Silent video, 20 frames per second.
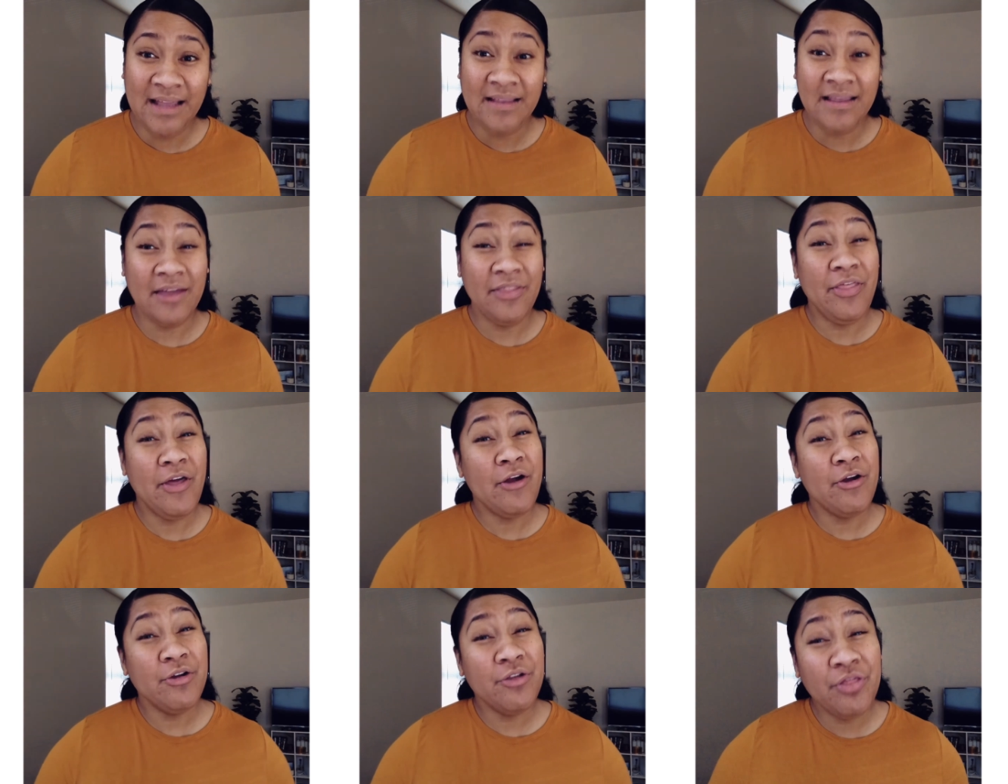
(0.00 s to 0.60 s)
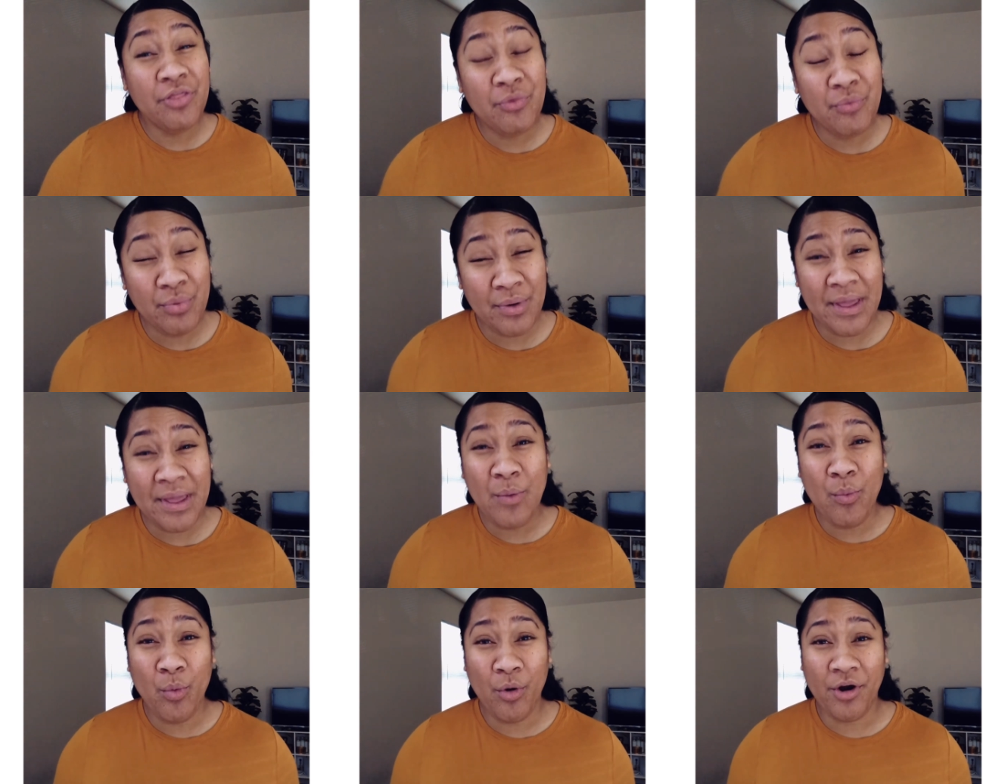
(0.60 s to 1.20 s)
Now, there are
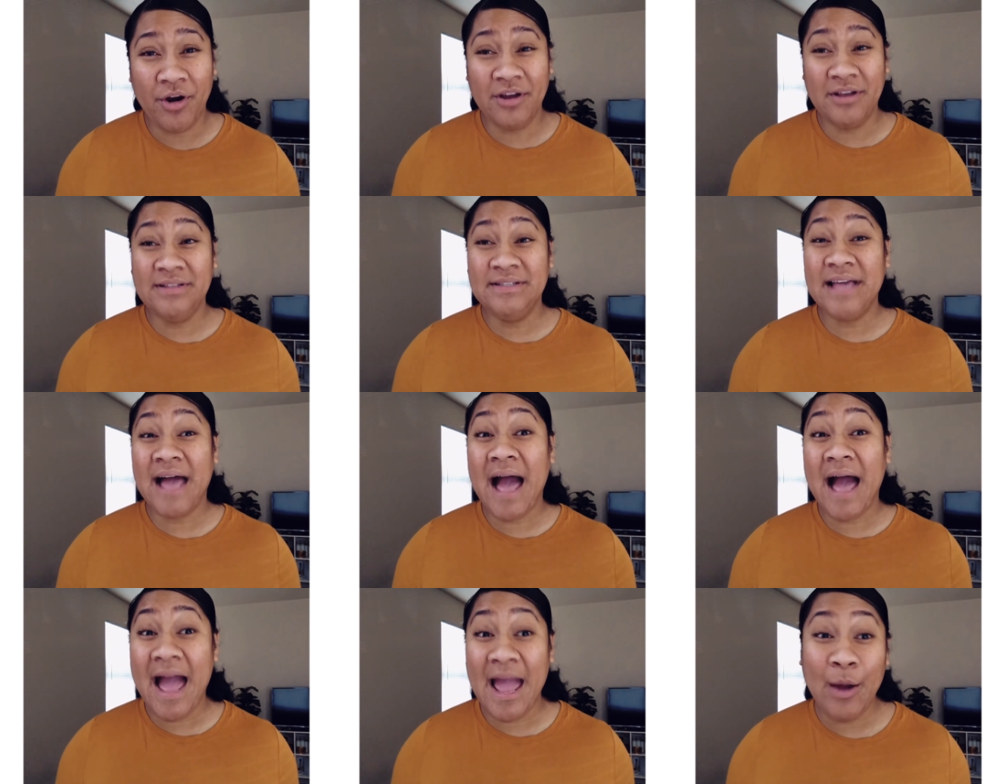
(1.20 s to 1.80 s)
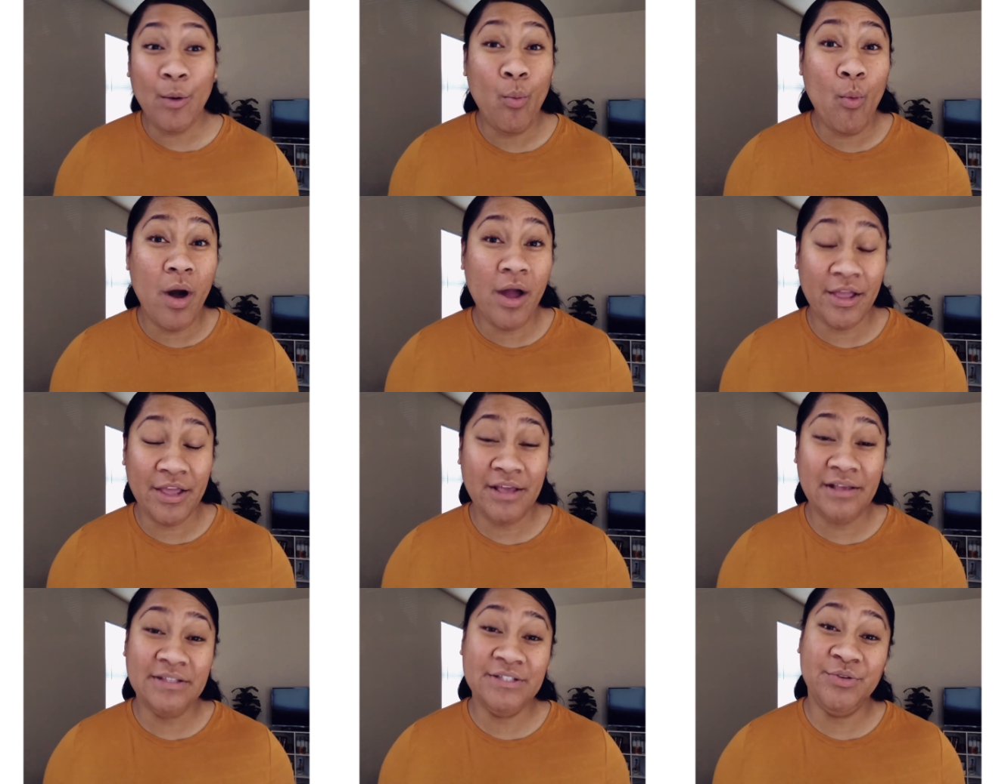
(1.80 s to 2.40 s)
three words I
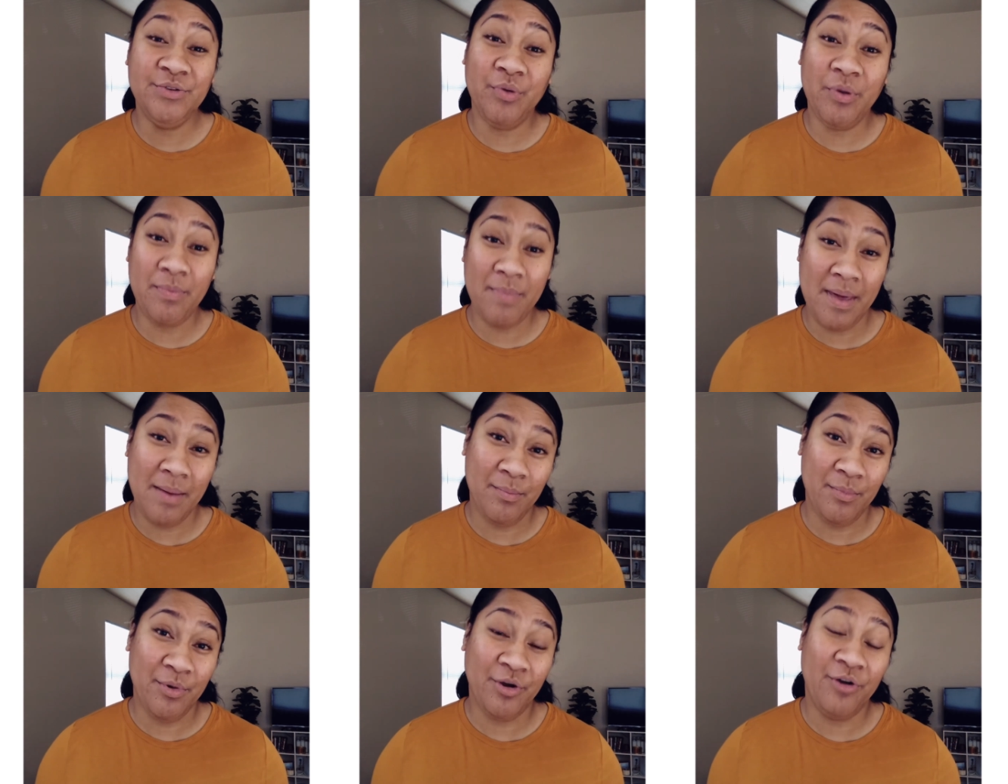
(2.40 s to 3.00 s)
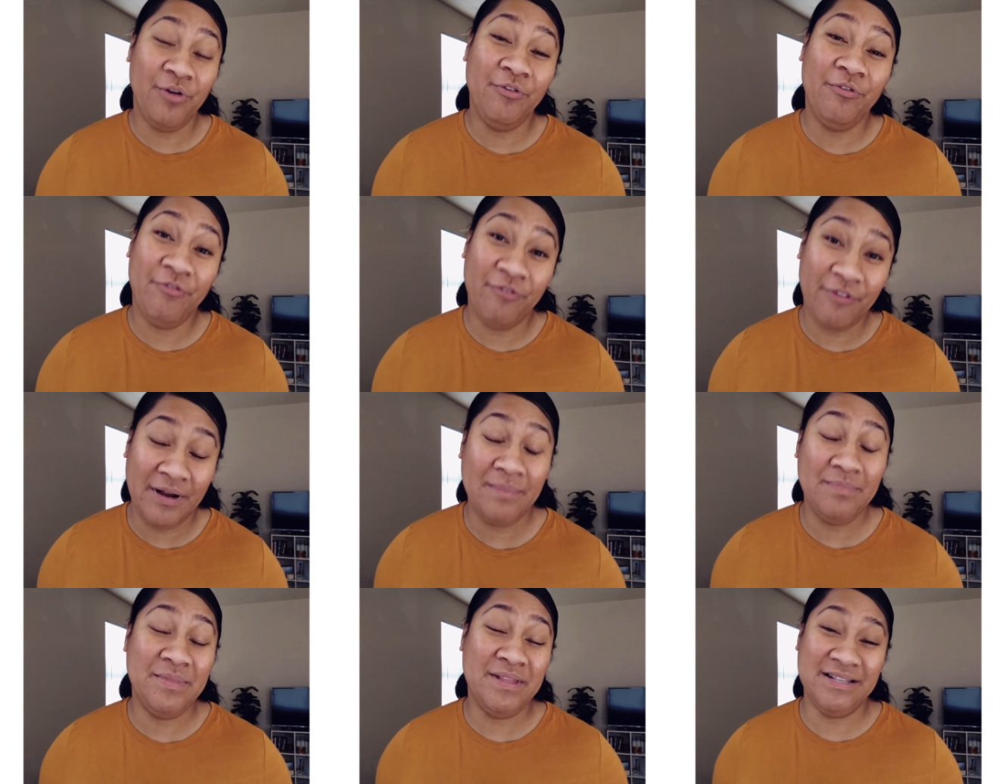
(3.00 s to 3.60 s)
want you to remember
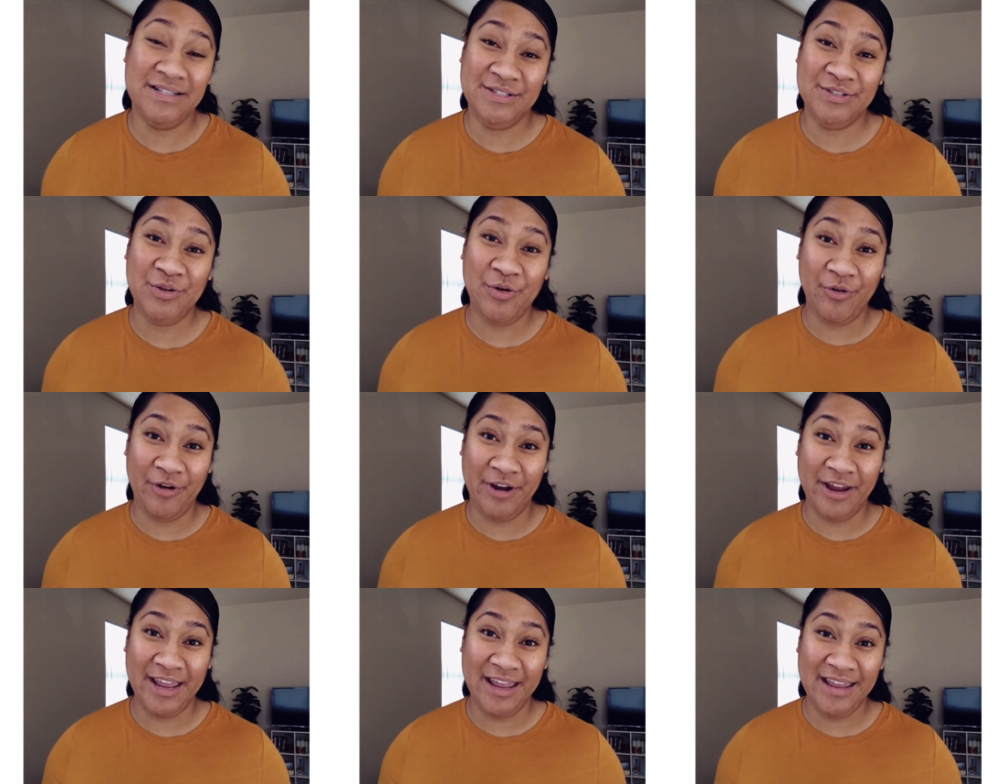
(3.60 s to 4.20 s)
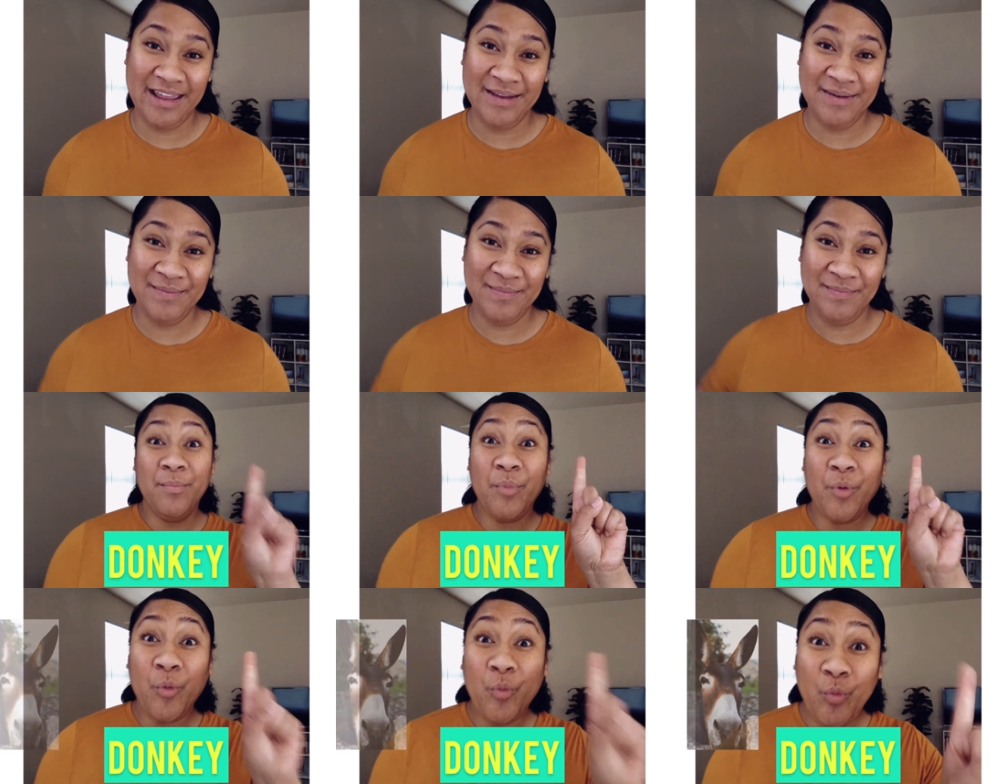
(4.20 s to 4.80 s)
from this story. Number
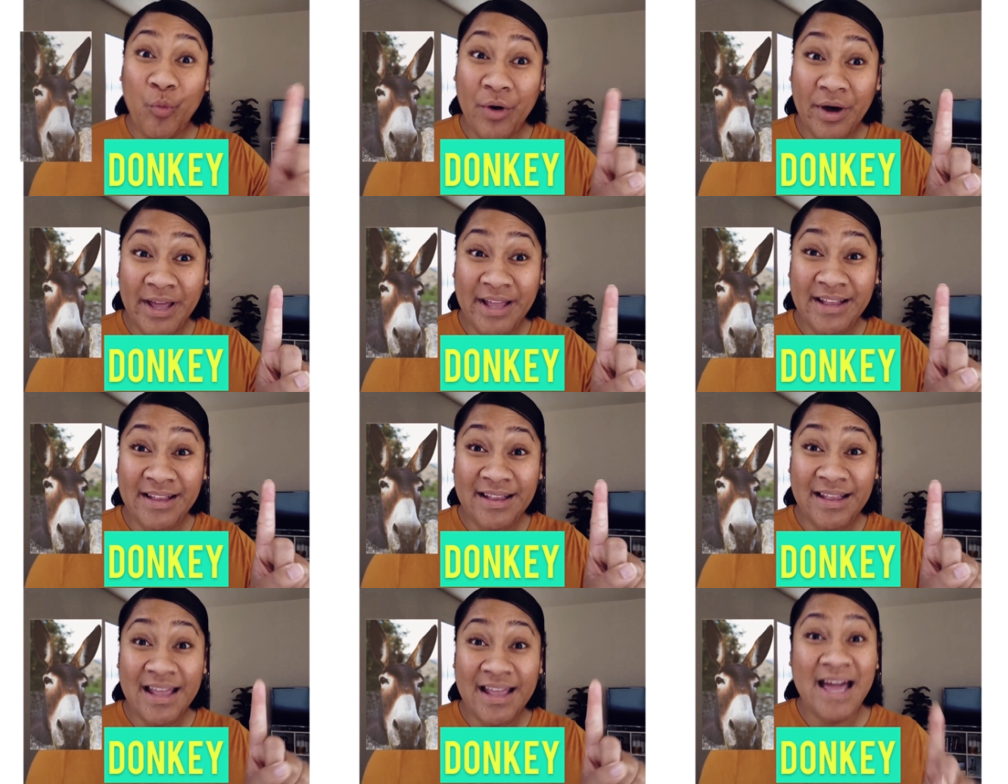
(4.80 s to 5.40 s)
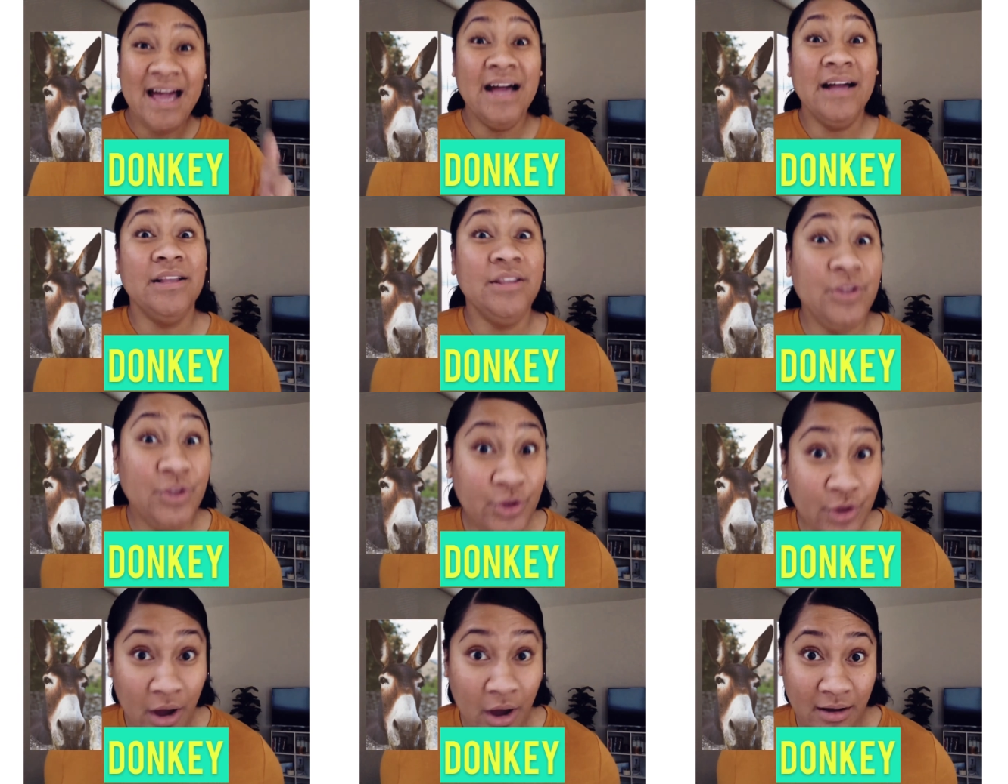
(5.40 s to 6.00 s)
one,
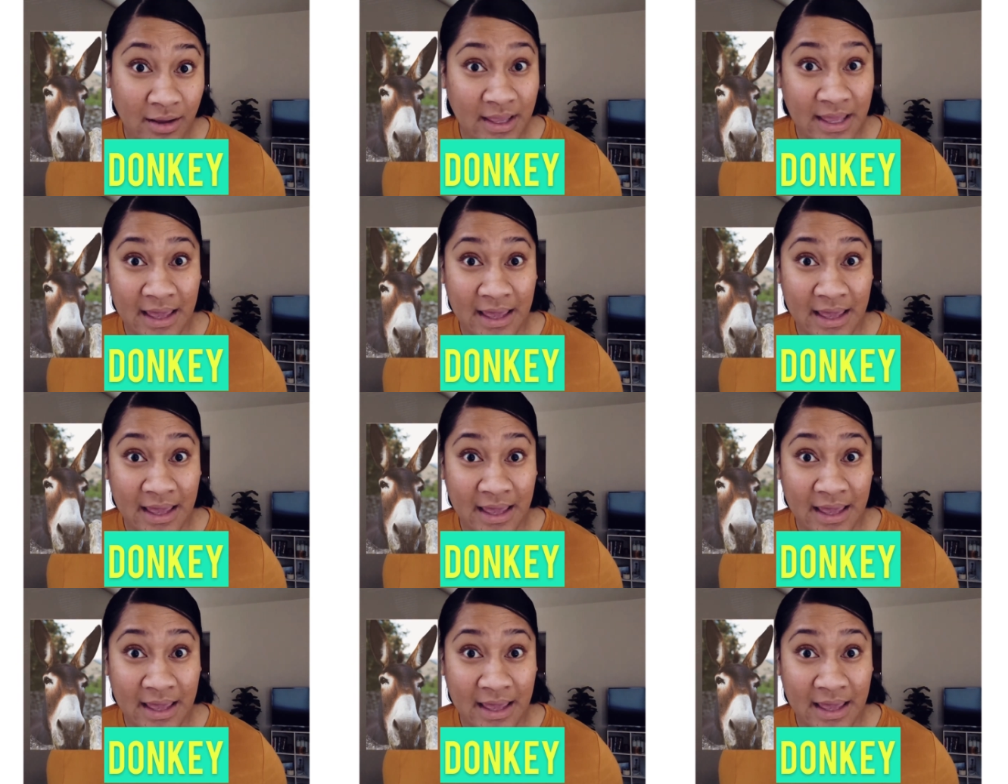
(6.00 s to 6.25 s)
donkey.